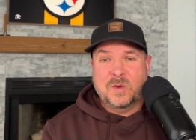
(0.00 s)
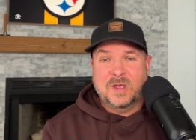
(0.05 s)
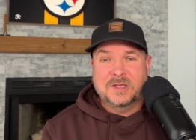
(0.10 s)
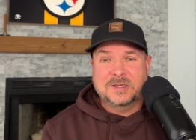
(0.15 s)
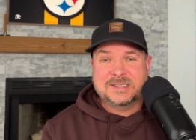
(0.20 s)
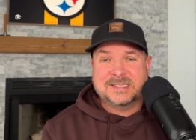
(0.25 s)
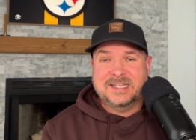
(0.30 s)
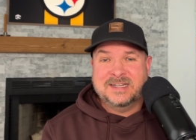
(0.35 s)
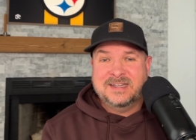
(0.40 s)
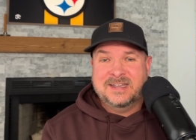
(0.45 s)

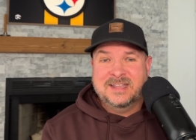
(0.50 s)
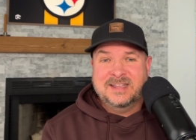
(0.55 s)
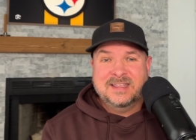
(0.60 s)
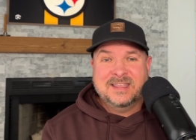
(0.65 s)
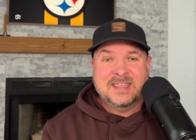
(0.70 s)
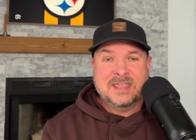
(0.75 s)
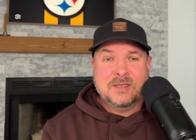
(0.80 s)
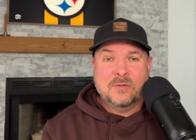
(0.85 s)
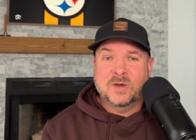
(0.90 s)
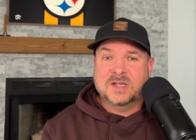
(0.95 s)
Wilson.
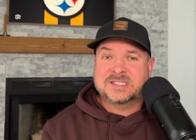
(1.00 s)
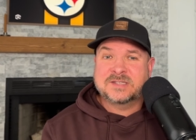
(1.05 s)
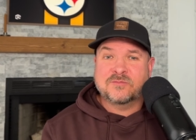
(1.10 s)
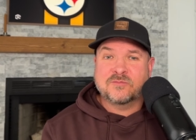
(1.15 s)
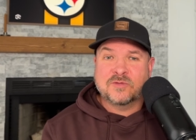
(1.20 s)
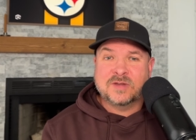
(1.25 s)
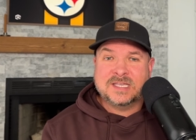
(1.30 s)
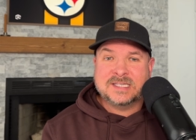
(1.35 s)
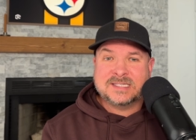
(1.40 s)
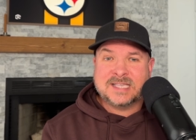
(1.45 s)
He
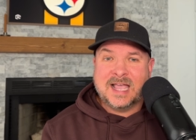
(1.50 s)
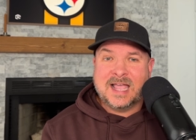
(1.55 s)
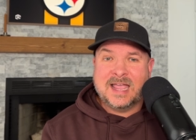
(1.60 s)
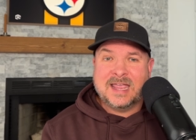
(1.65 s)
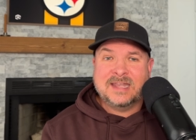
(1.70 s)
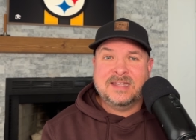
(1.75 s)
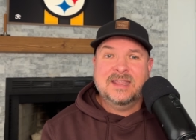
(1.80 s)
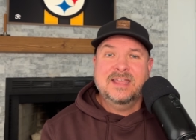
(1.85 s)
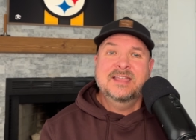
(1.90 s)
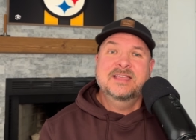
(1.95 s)
wasn't
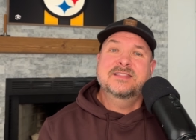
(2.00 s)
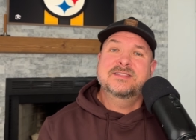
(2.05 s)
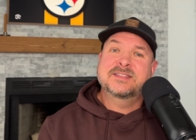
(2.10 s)
re-signed.